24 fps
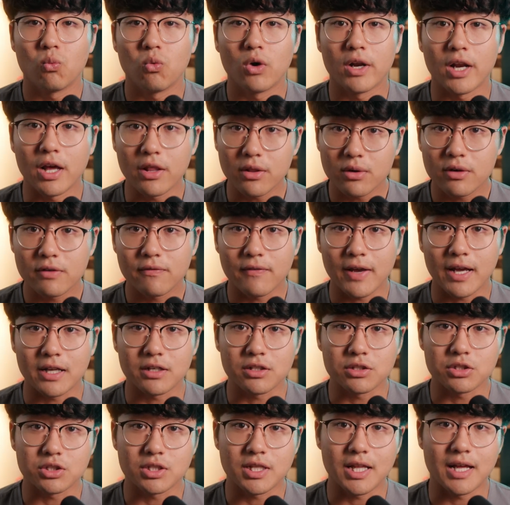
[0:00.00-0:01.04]
One other
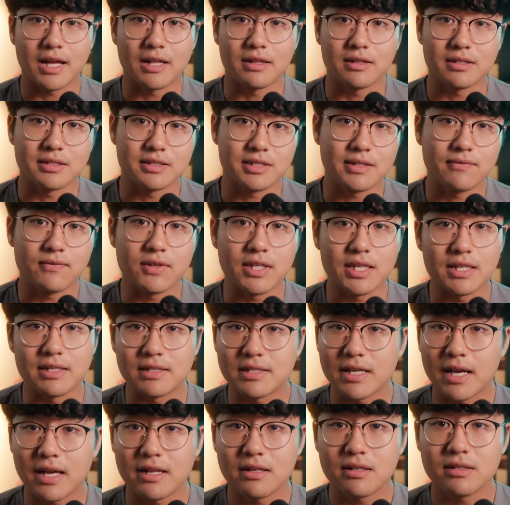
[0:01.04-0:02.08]
advantage that the
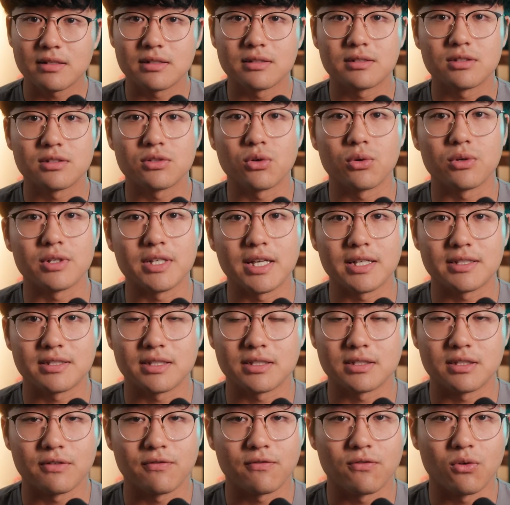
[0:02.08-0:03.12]
ZV-E10, the Sony
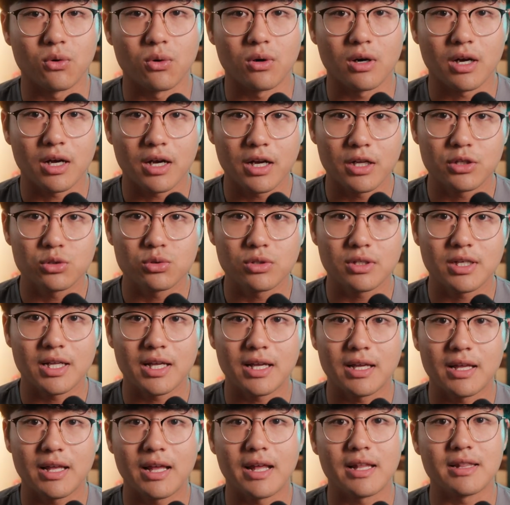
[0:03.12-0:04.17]
a6400,
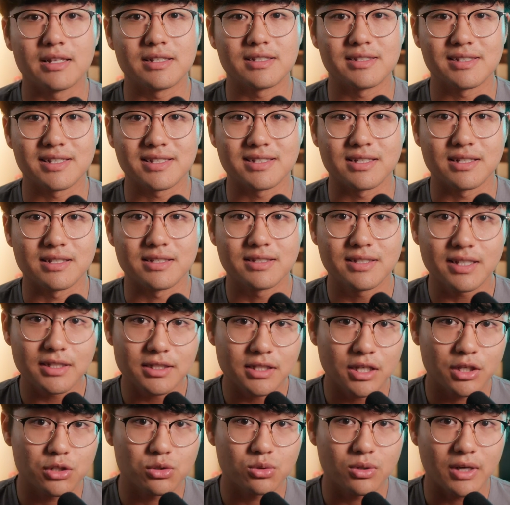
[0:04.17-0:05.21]
and the
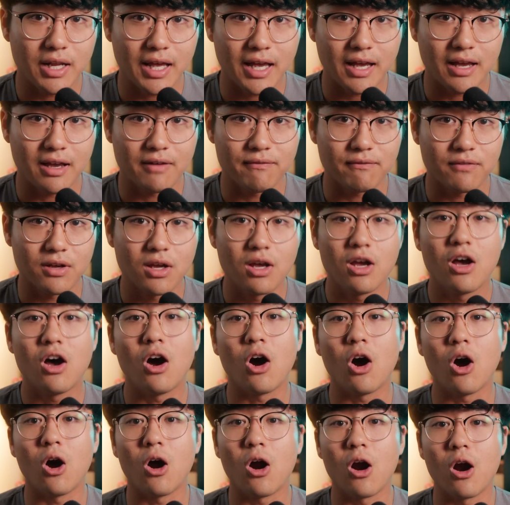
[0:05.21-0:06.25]
6600 have
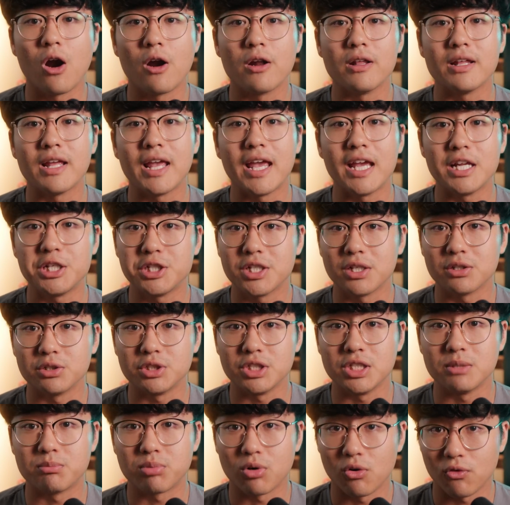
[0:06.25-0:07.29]
are
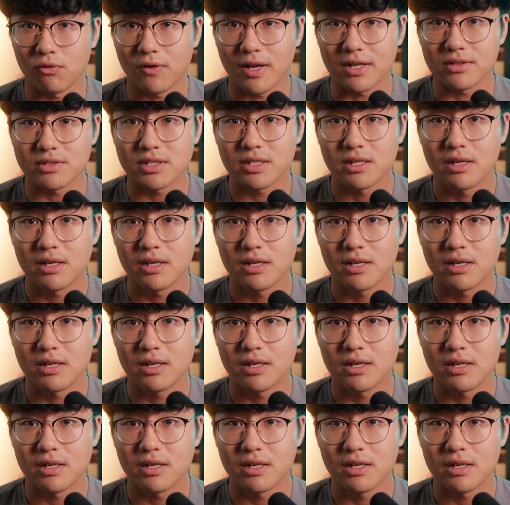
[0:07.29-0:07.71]
HLG profiles.